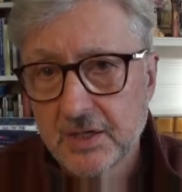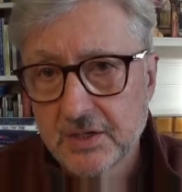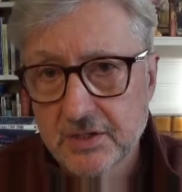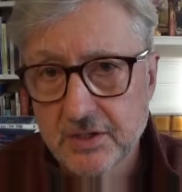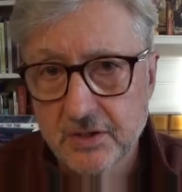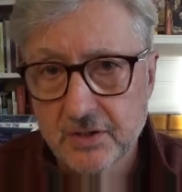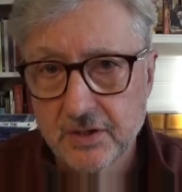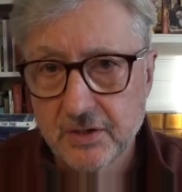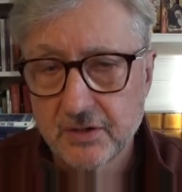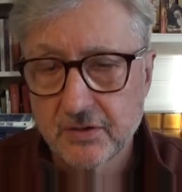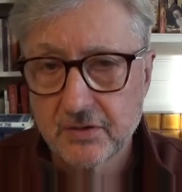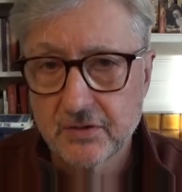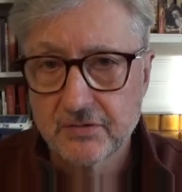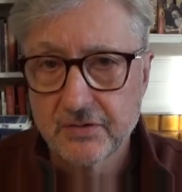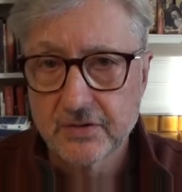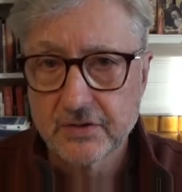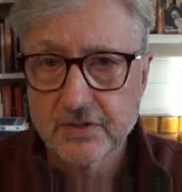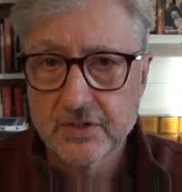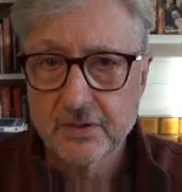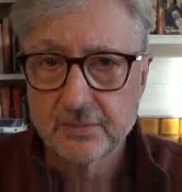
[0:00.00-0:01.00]
to the
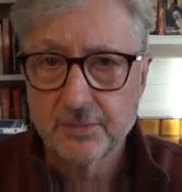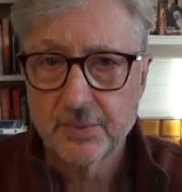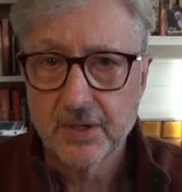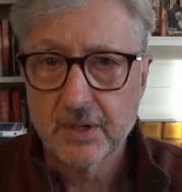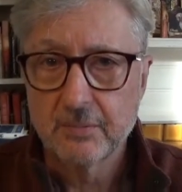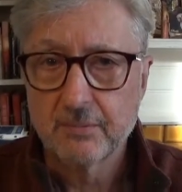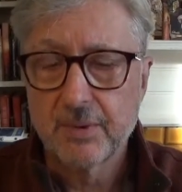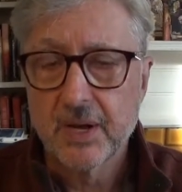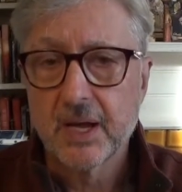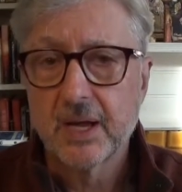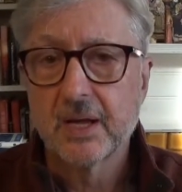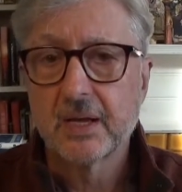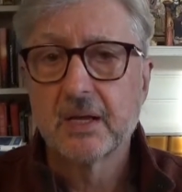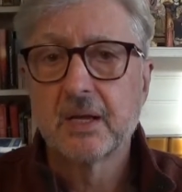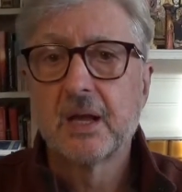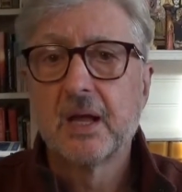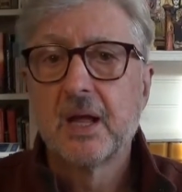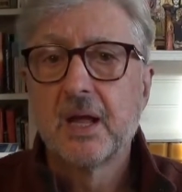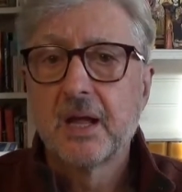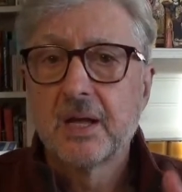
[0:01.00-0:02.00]
universe at Big Bang,
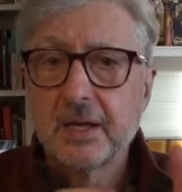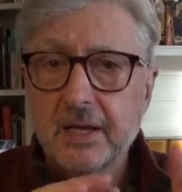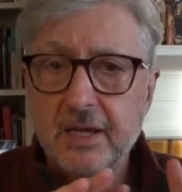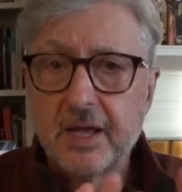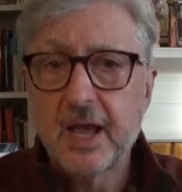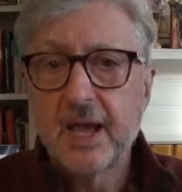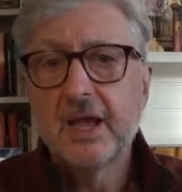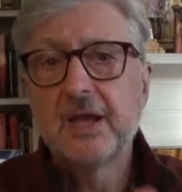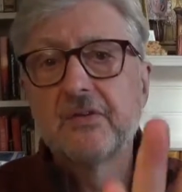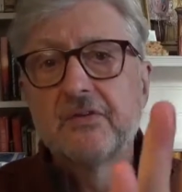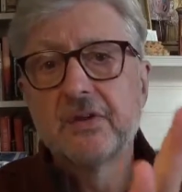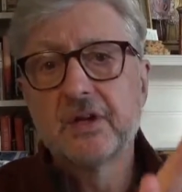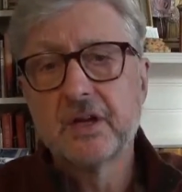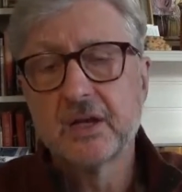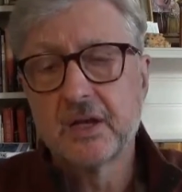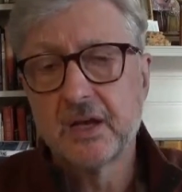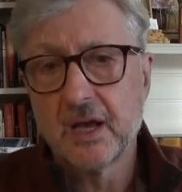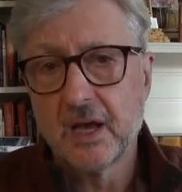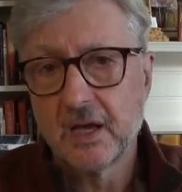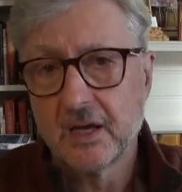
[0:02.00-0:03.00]
gave it
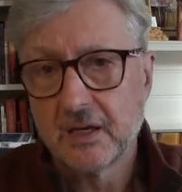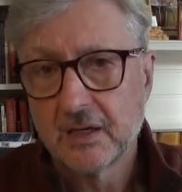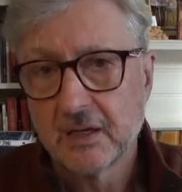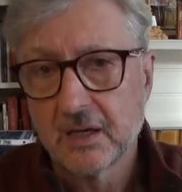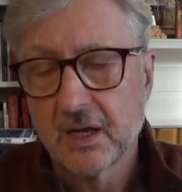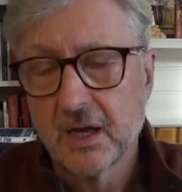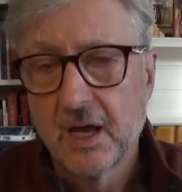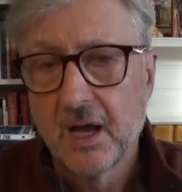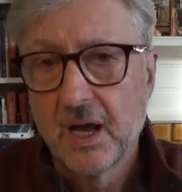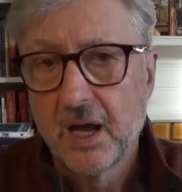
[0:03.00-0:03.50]
again